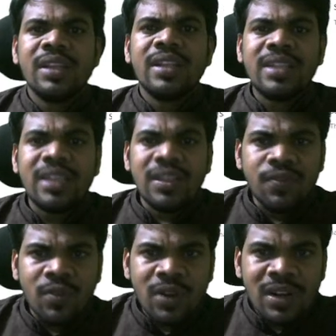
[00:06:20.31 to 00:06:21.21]

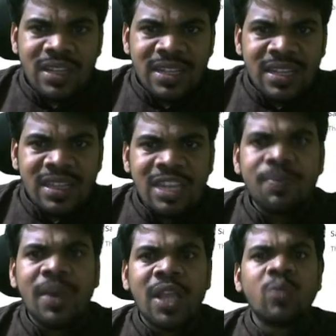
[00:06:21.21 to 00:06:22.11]
C4 and C3
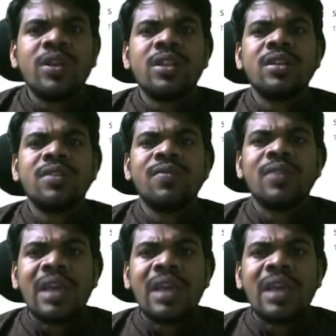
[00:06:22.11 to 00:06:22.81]
pathways of